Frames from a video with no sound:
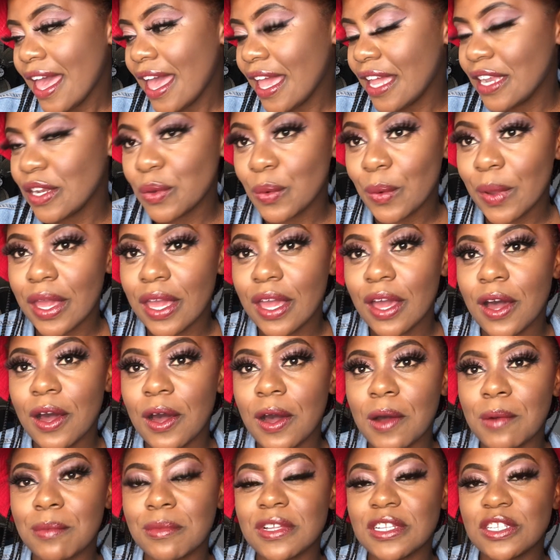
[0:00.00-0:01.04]
Anyway,
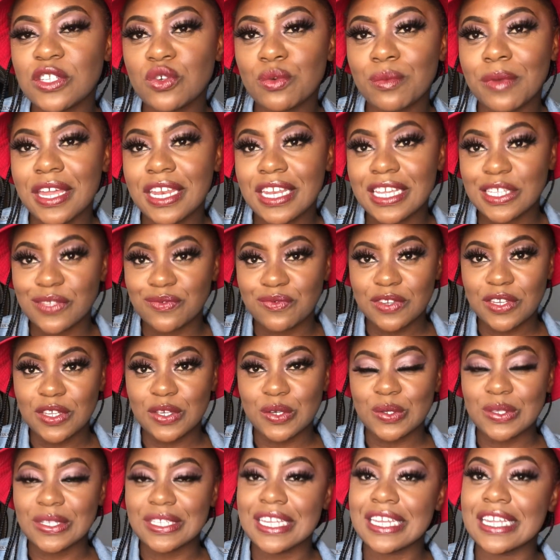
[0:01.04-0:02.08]
until my next
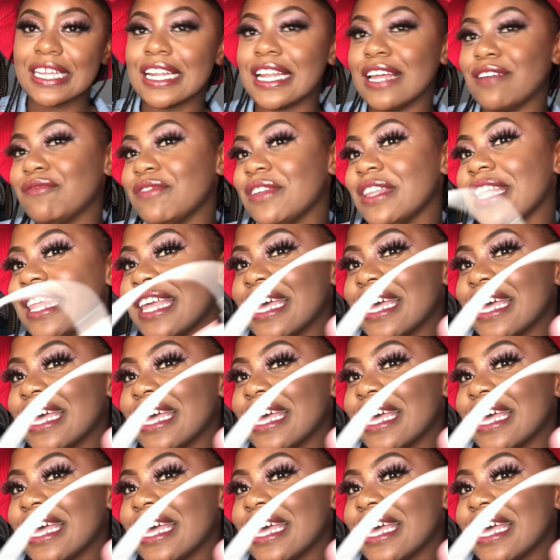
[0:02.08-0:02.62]
video, sending love and